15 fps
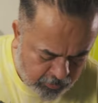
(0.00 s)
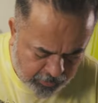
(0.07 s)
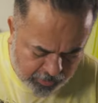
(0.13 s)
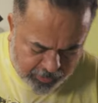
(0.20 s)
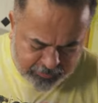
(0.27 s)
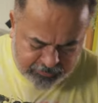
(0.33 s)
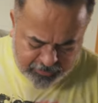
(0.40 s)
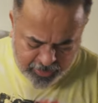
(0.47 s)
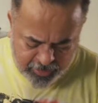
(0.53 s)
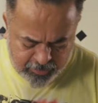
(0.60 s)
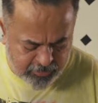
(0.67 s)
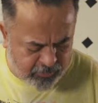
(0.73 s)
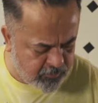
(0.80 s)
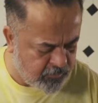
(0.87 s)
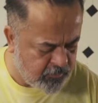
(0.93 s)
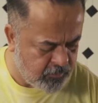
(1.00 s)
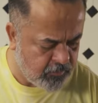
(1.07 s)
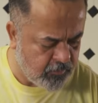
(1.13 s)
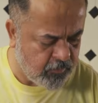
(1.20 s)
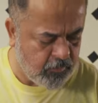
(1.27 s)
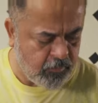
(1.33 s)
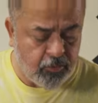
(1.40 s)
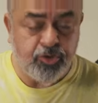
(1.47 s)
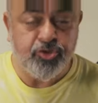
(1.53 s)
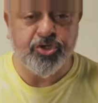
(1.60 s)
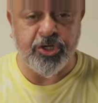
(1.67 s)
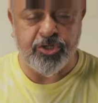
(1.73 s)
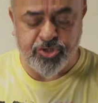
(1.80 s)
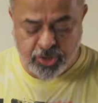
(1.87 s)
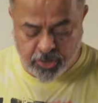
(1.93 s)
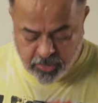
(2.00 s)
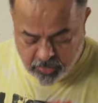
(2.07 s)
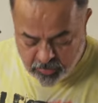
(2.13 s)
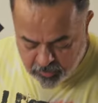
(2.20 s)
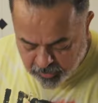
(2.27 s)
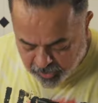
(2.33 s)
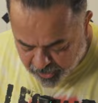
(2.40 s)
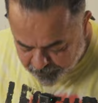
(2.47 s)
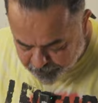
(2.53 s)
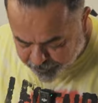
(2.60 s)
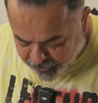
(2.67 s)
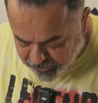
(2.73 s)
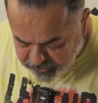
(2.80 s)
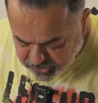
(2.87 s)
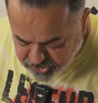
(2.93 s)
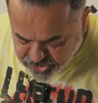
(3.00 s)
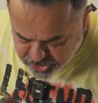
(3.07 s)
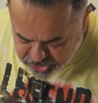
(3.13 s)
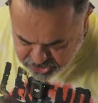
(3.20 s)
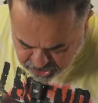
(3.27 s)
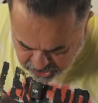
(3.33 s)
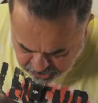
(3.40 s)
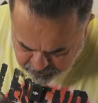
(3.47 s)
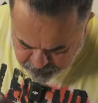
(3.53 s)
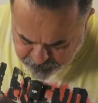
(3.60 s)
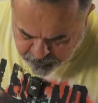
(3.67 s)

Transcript: and then ginger. I peeled the ginger.